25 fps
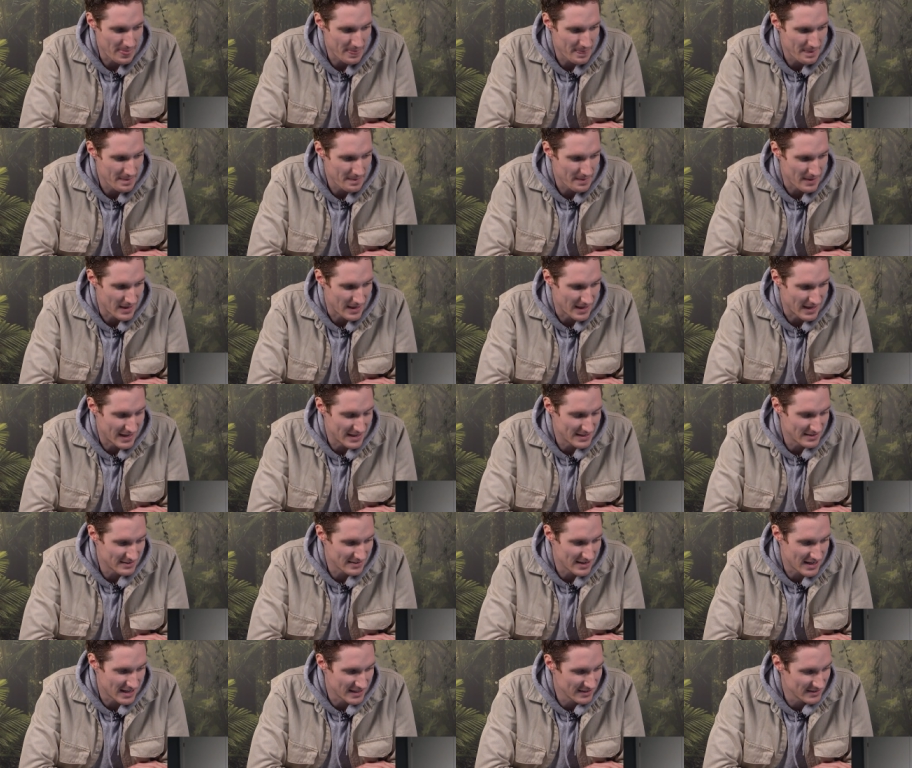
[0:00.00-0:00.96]
right.
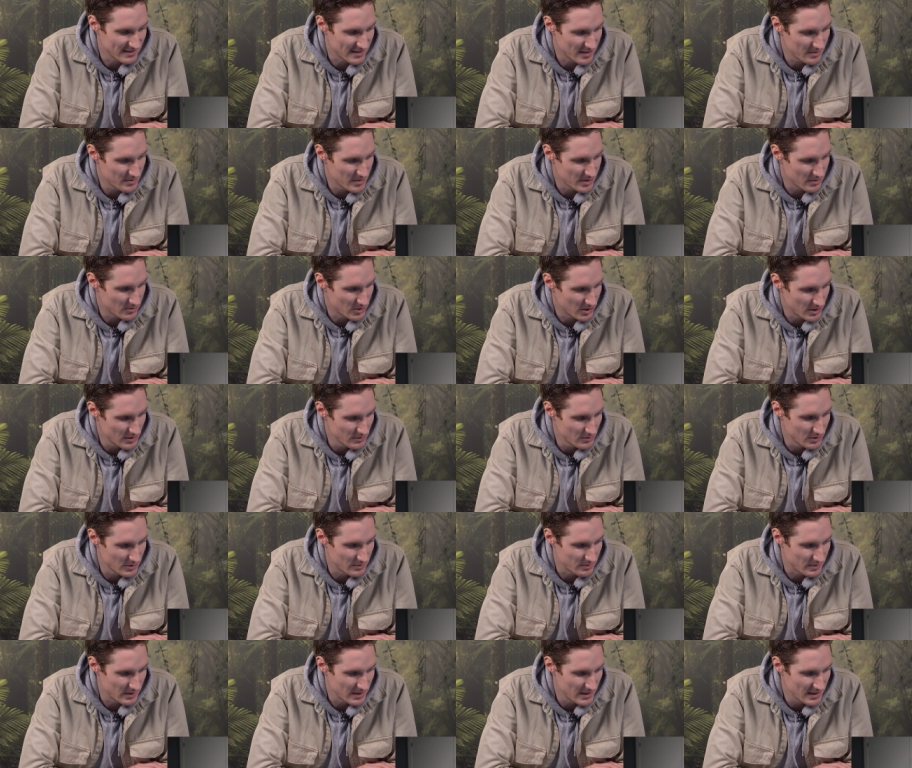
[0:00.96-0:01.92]
And hunt number
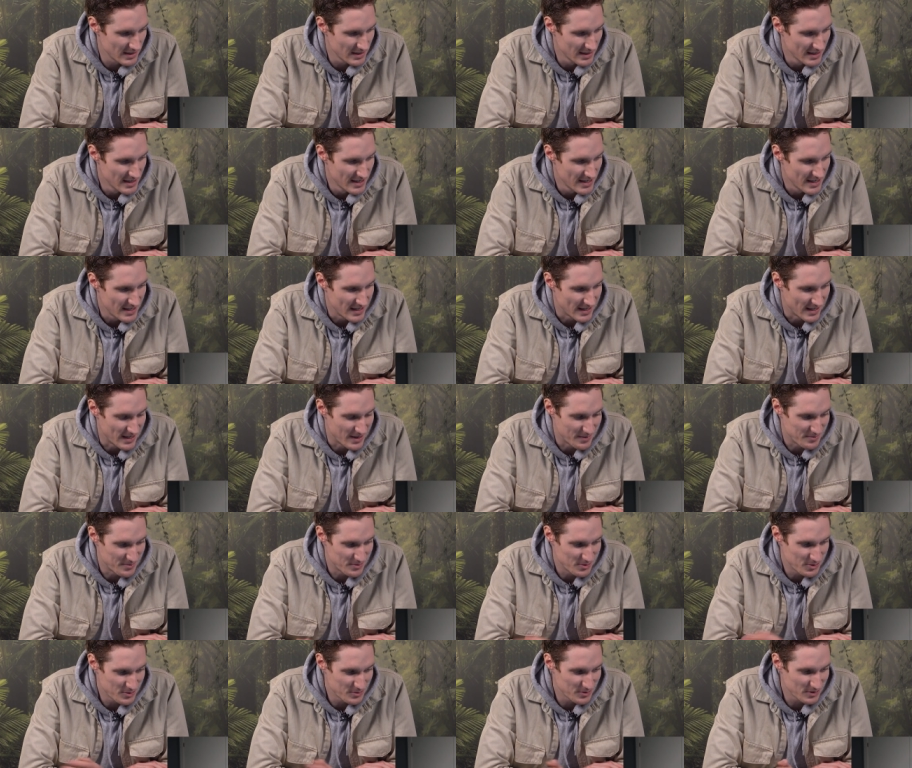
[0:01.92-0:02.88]
one would be
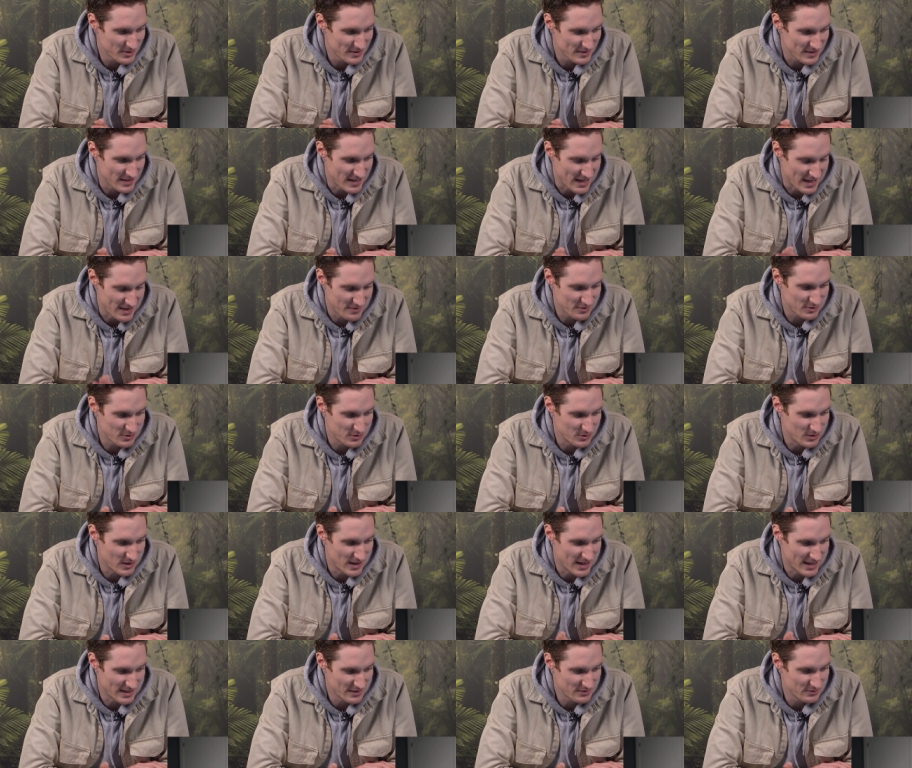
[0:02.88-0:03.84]
Um, you would have
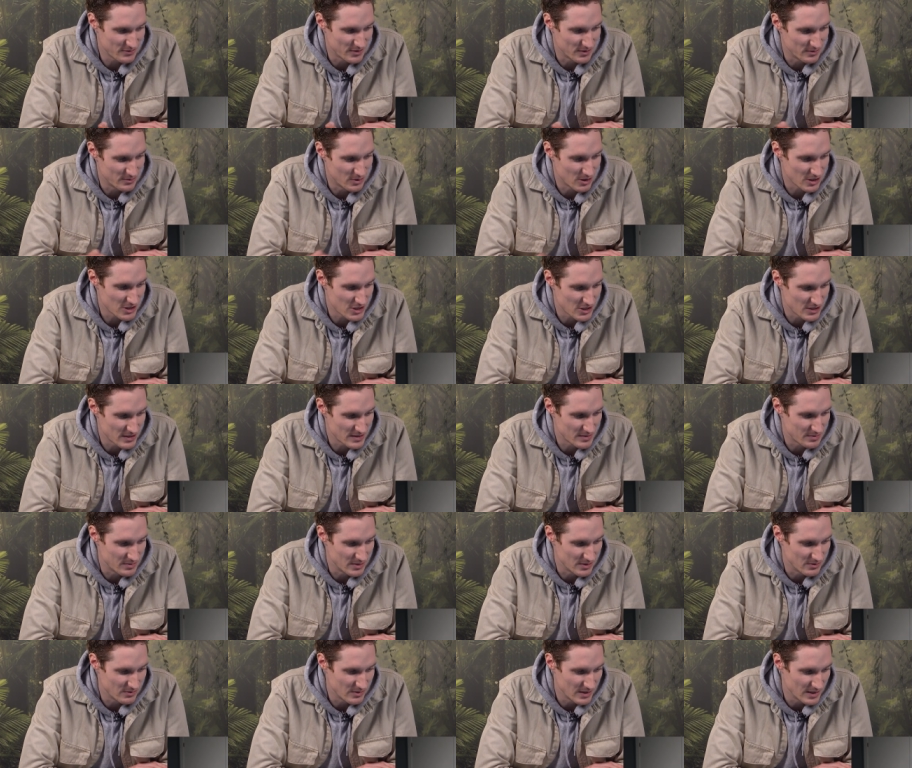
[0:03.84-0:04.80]
to hunt for
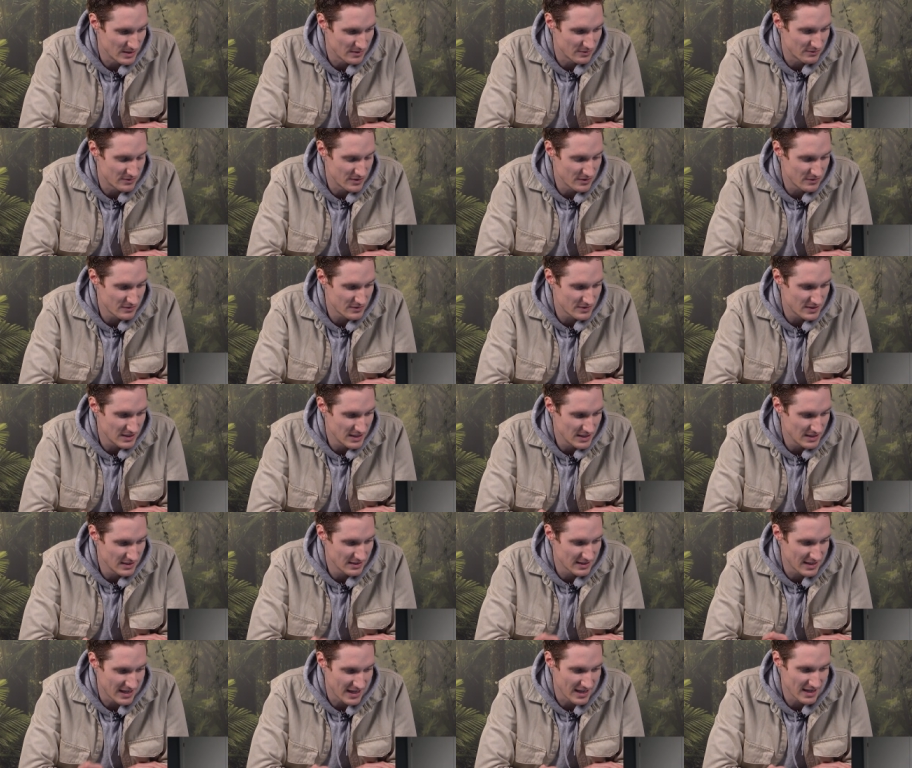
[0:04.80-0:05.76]
watches between
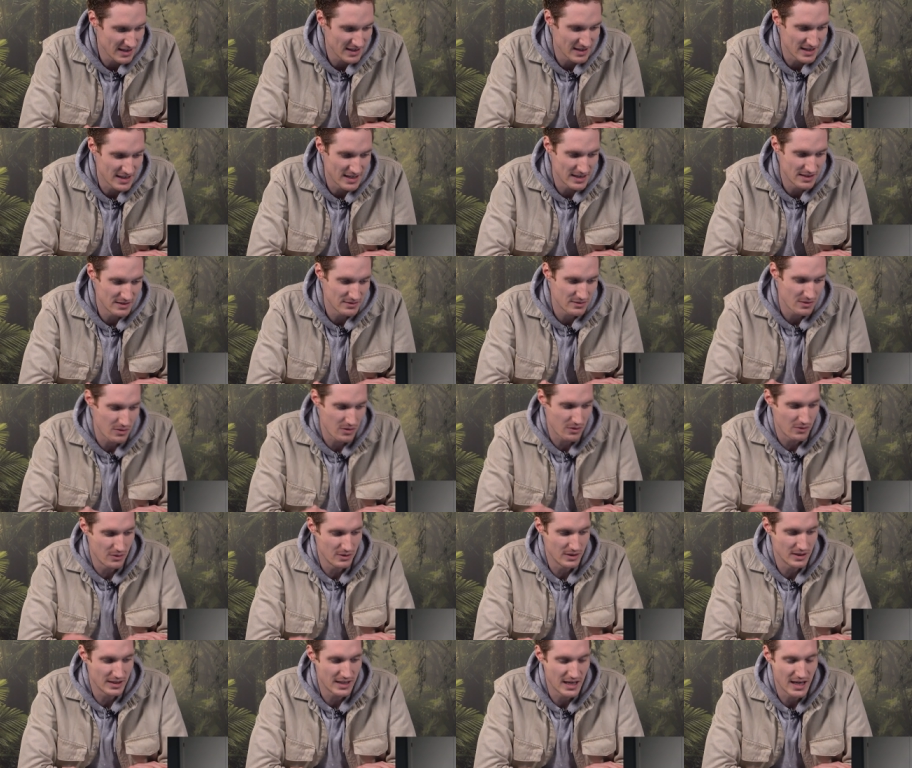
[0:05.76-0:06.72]
fifteen K and
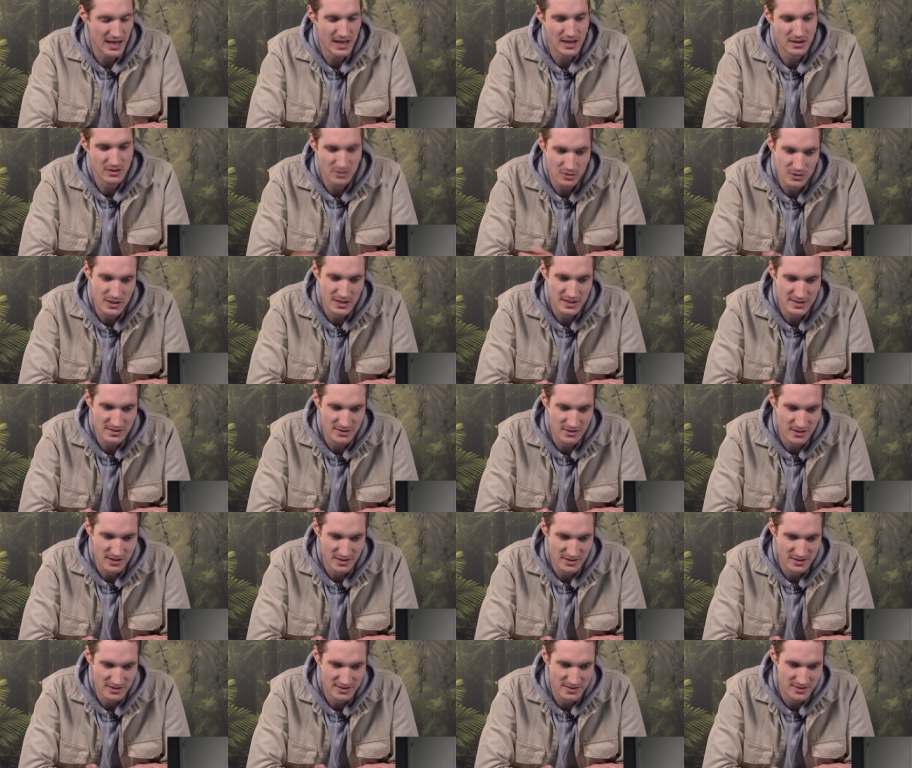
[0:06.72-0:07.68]
thirty K U
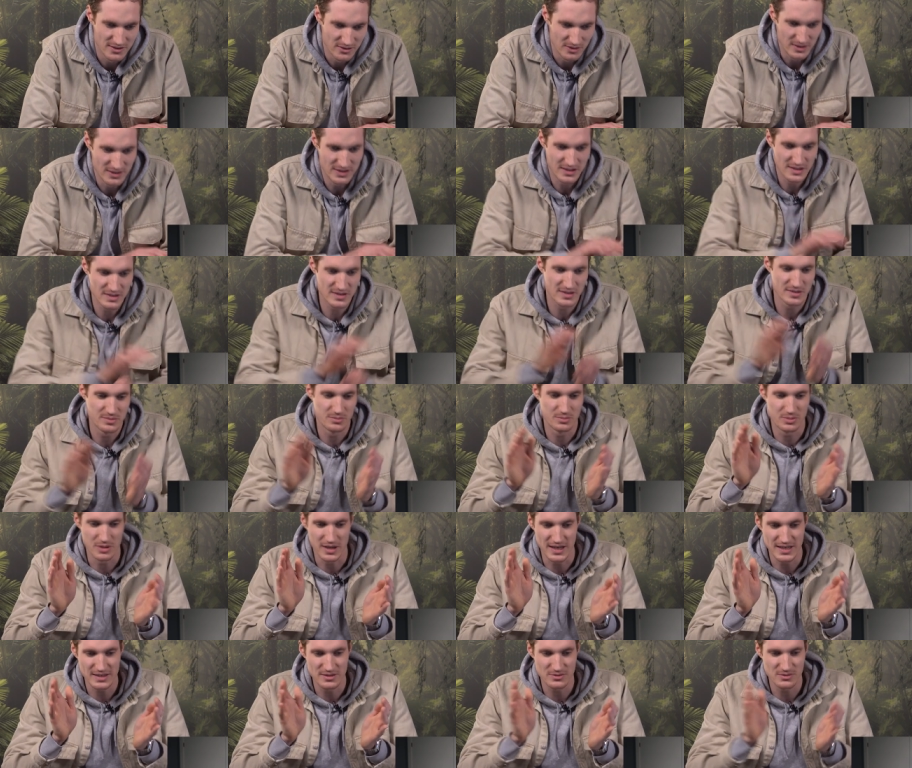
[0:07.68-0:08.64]
S dollars. So in this
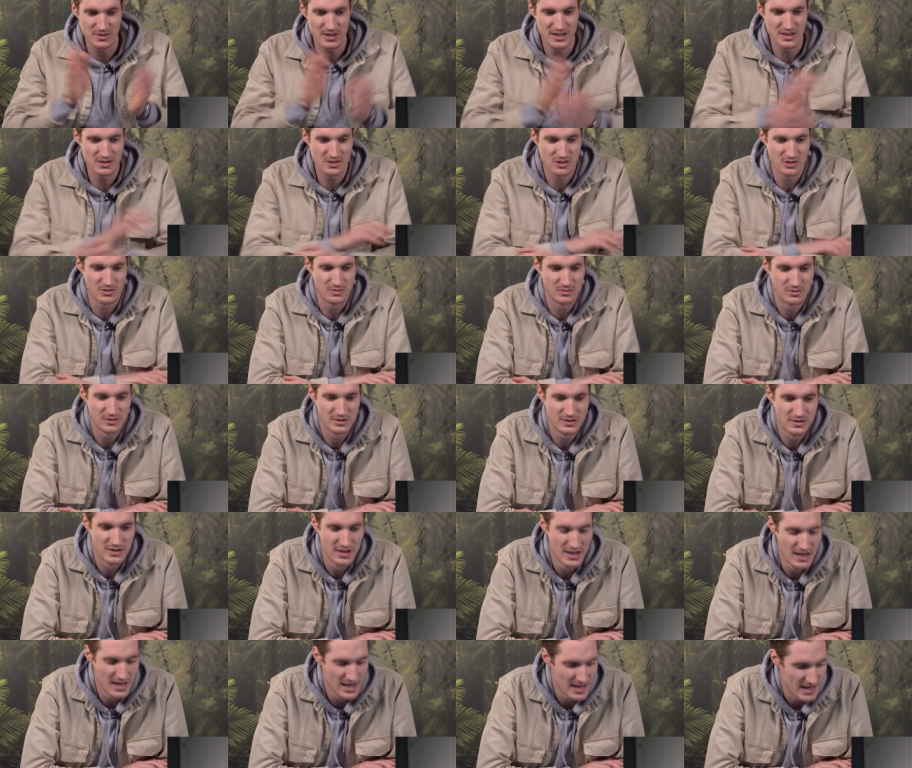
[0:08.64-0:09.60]
price range, you
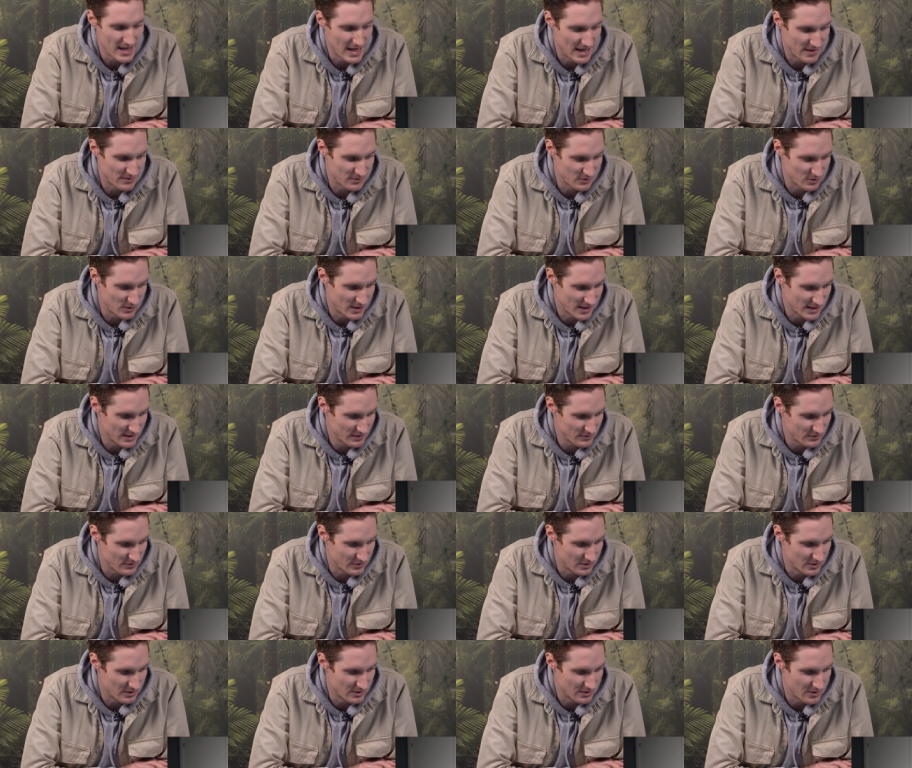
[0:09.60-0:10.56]
would have to
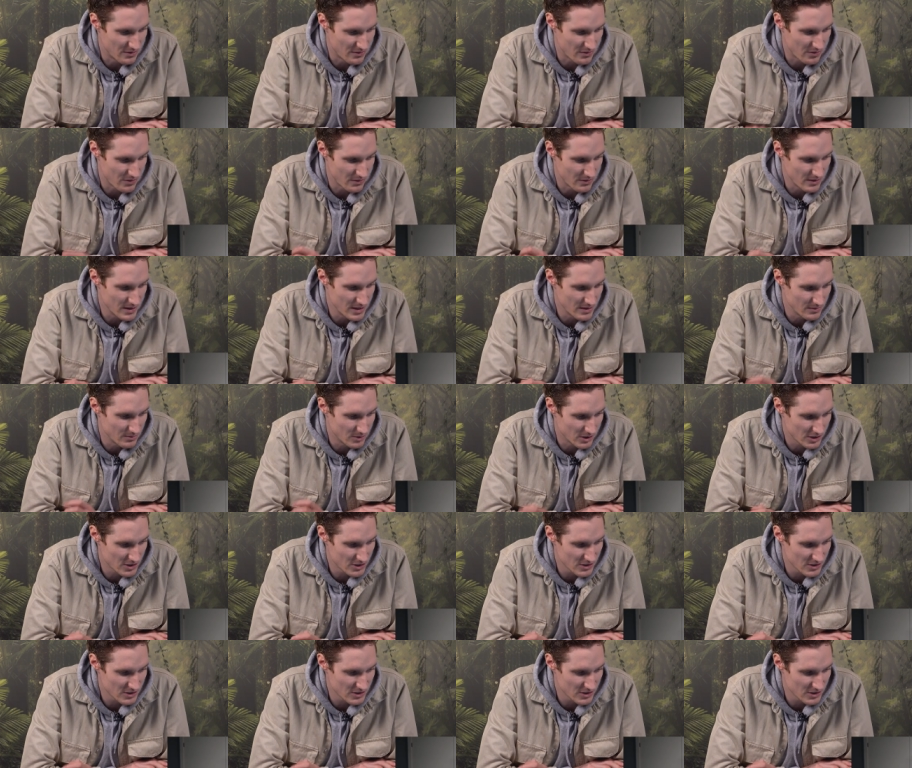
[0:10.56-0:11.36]
hunt for three